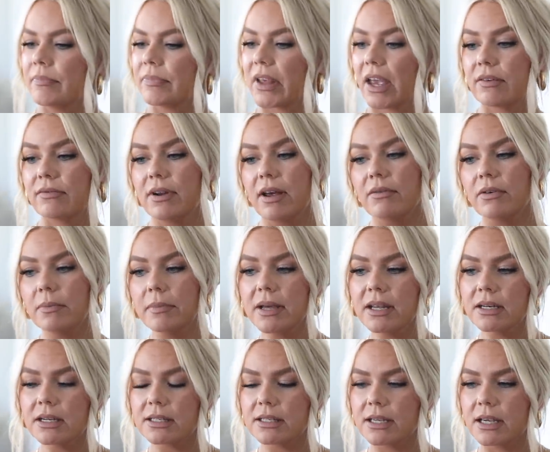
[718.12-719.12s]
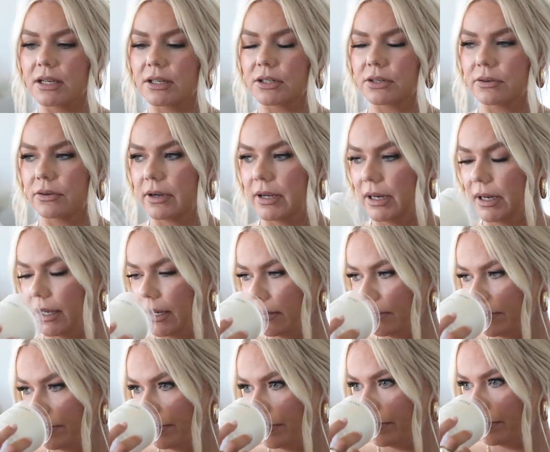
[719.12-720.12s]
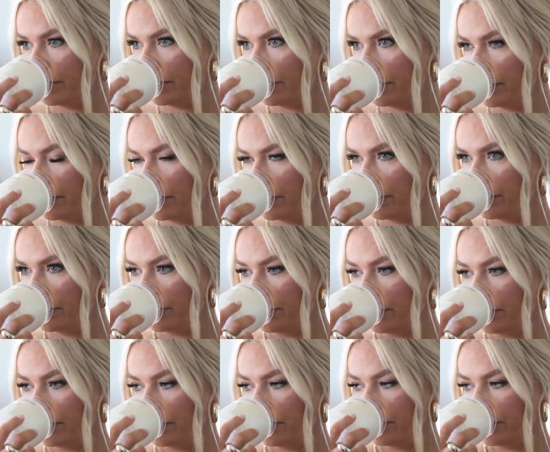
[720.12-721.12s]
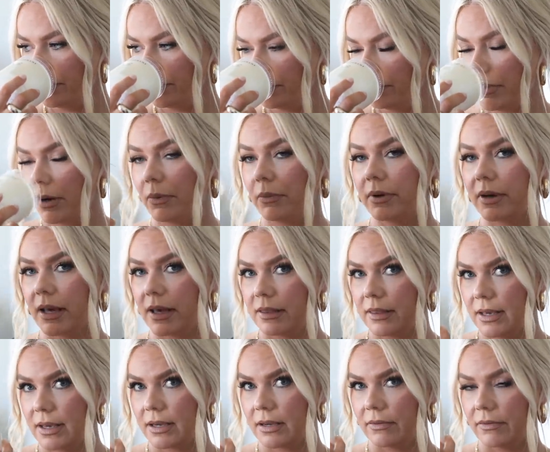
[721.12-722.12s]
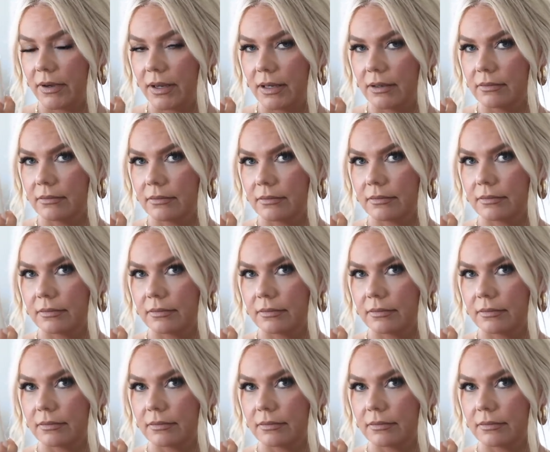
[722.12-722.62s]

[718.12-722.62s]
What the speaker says: I've never been to Santorini, but when I think of it,